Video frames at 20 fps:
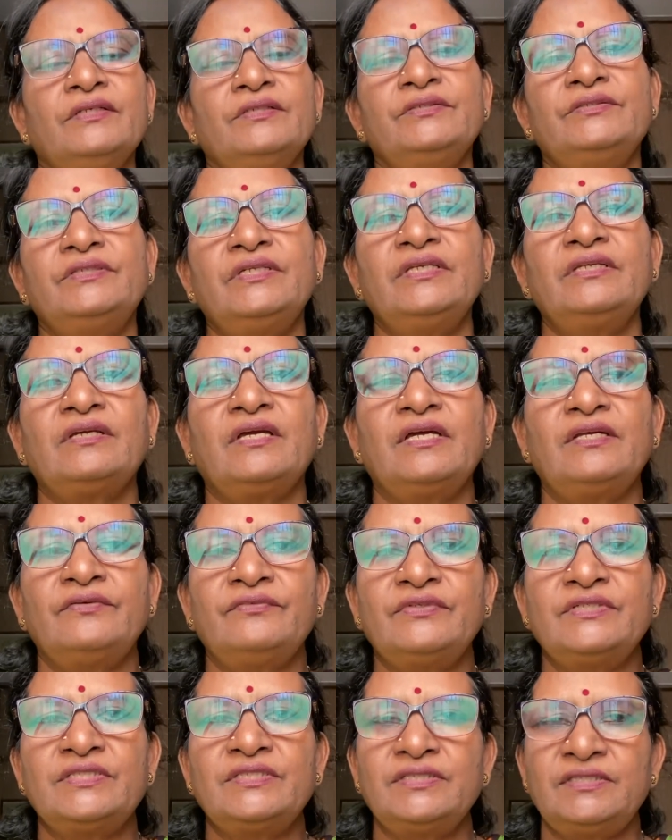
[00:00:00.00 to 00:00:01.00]
Gene
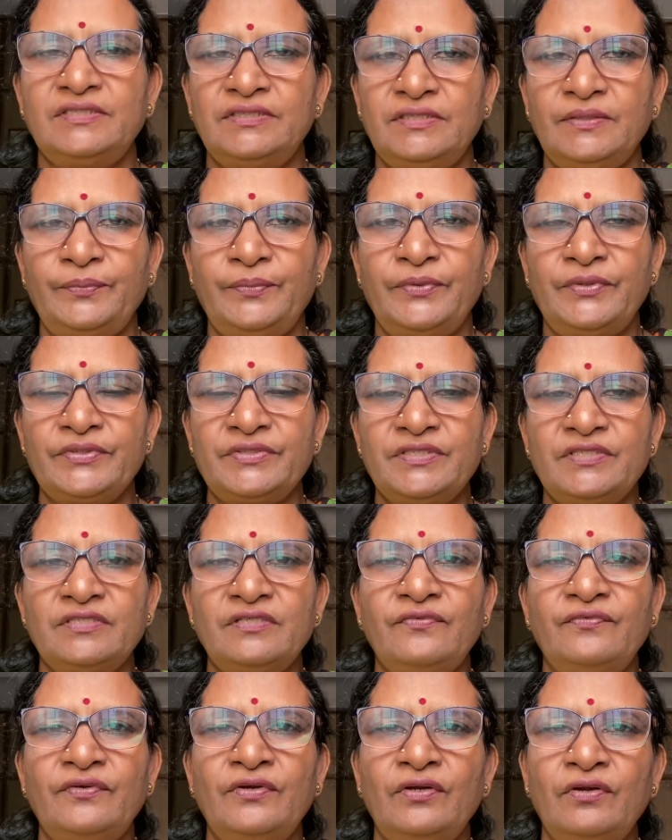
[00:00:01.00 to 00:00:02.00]
conversion is a process
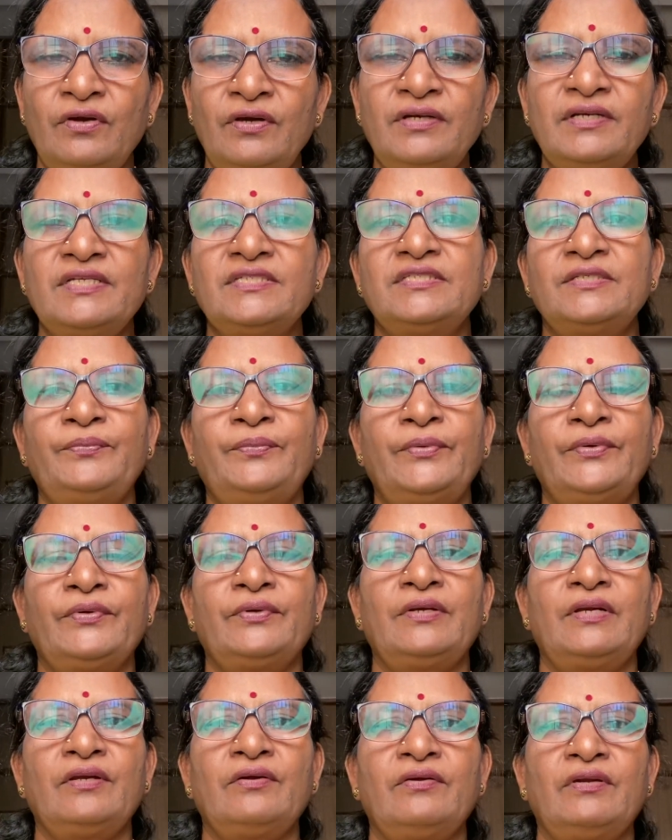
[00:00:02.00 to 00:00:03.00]
of
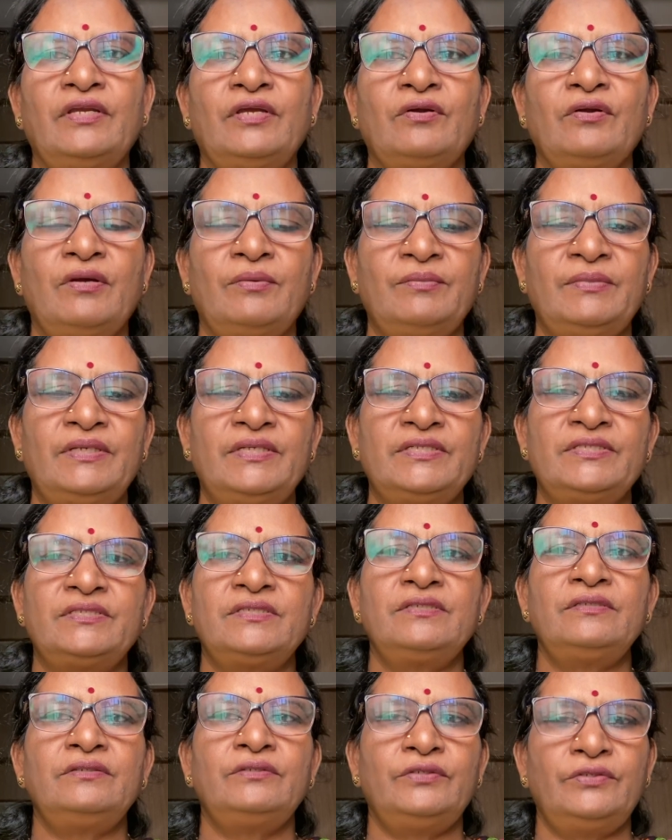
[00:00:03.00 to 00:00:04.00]
non-reciprocal
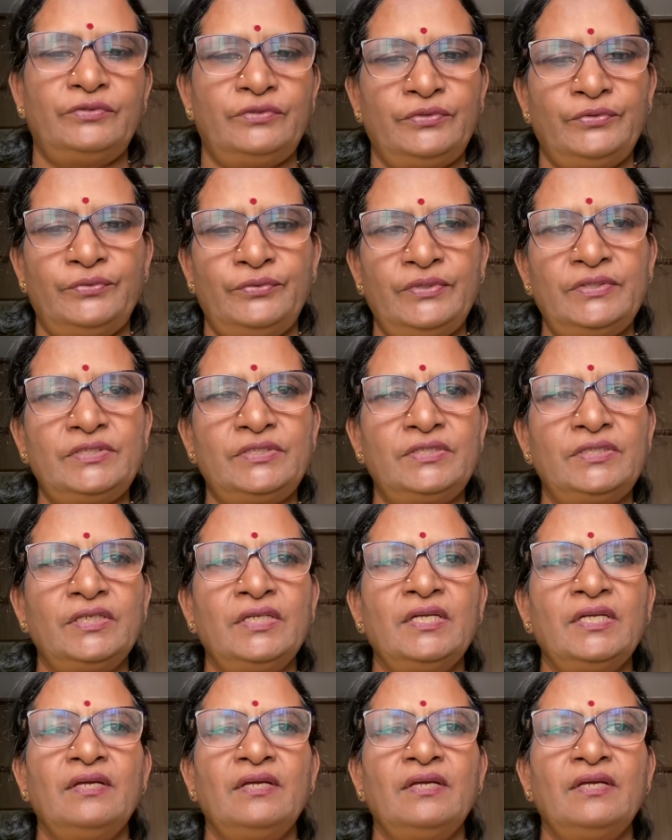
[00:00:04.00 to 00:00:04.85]
recombination due to which